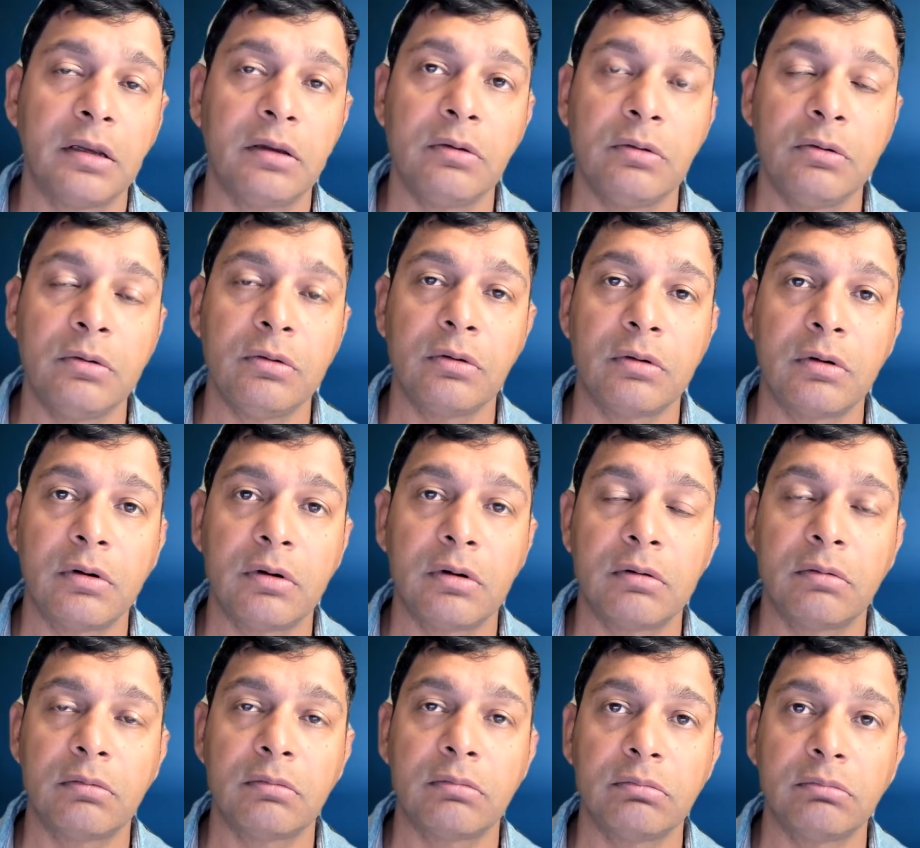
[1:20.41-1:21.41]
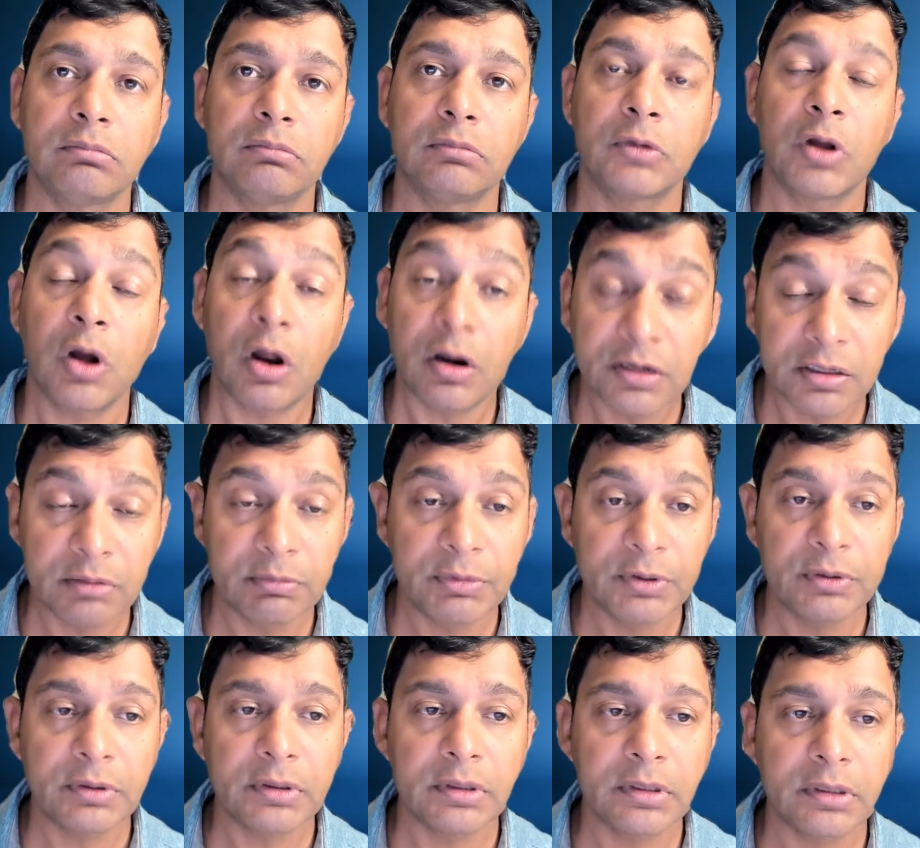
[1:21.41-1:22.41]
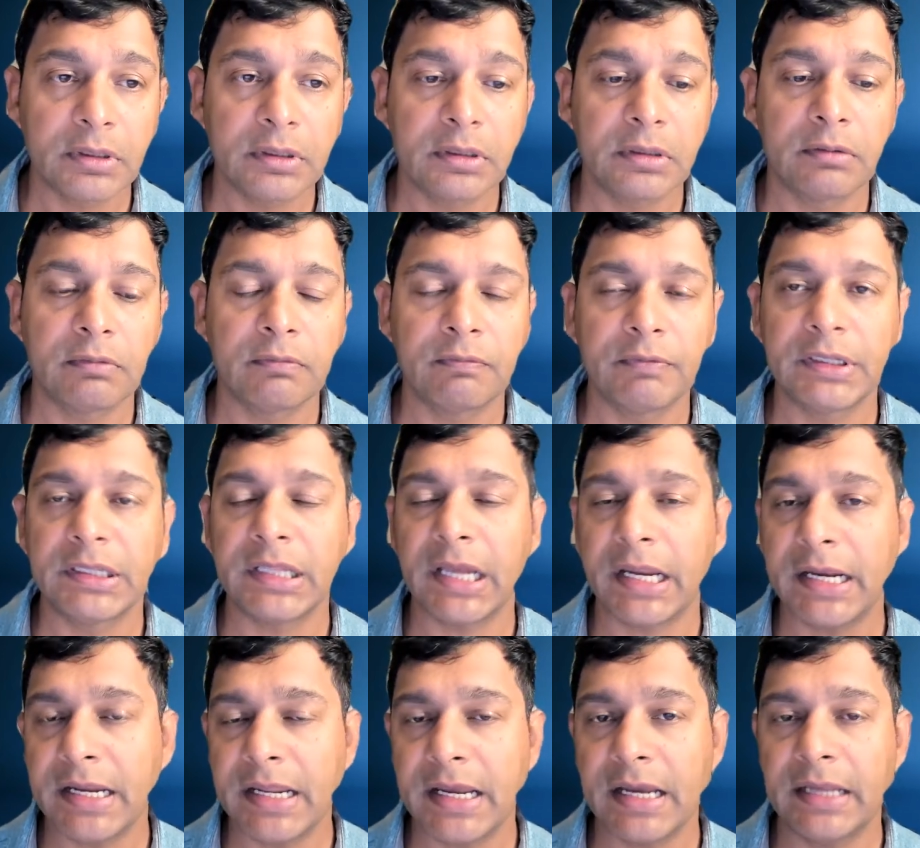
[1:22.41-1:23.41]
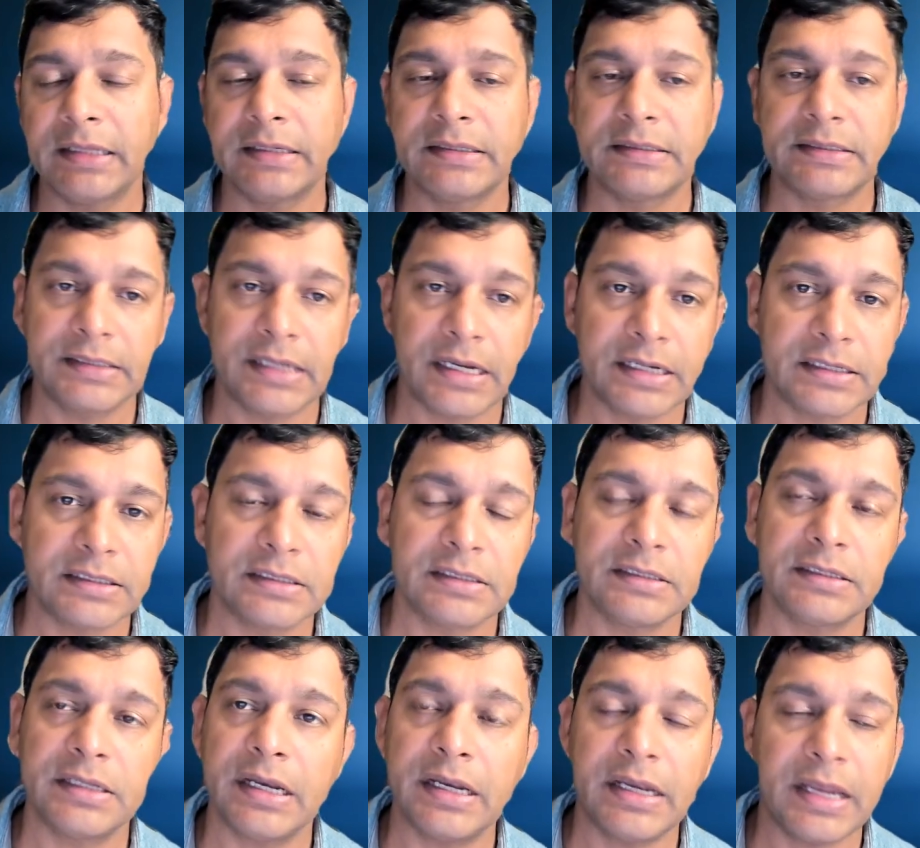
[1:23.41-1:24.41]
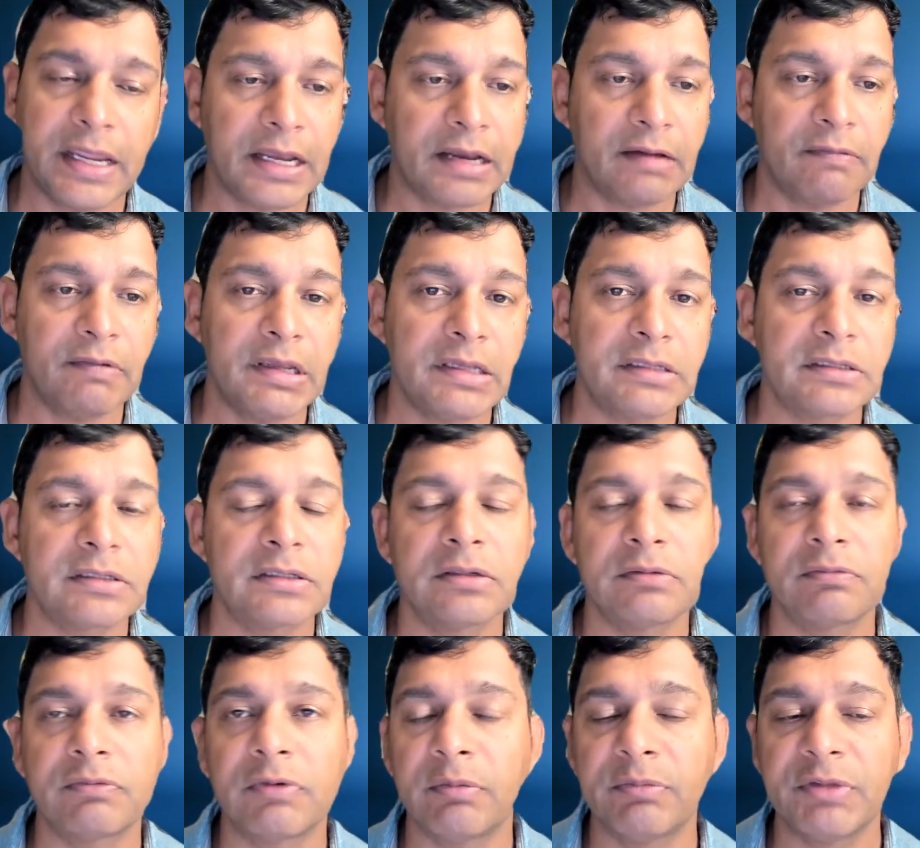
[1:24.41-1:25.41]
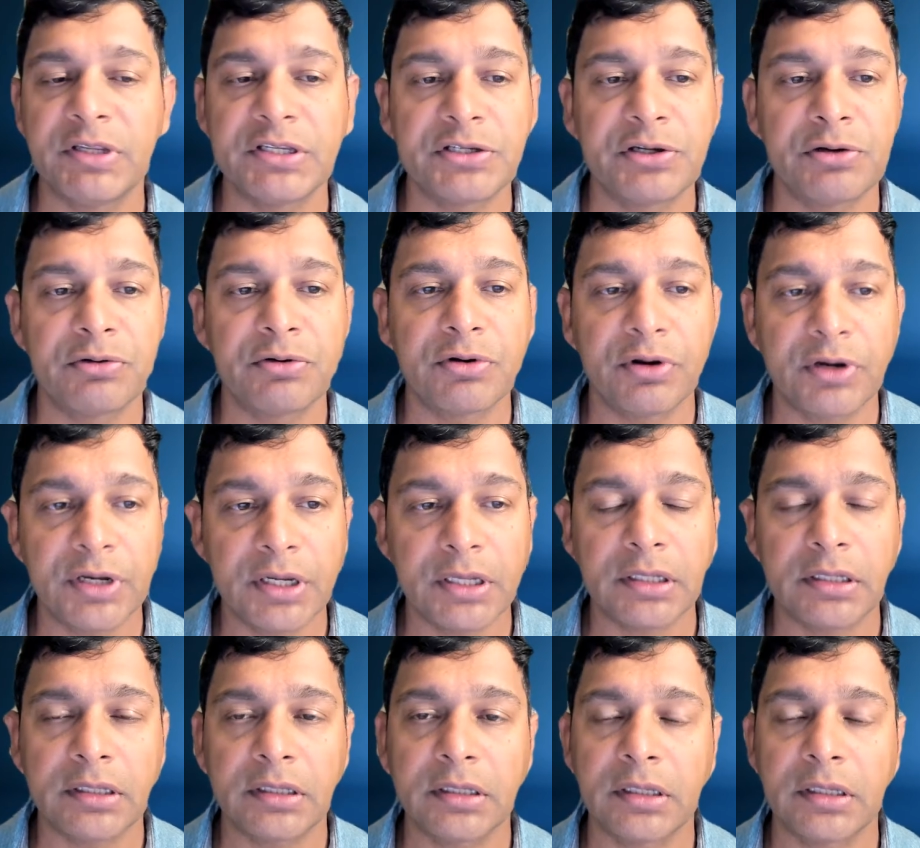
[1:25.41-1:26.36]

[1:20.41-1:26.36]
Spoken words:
to contribute with ideas and suggestions and takeaways from this tutorial.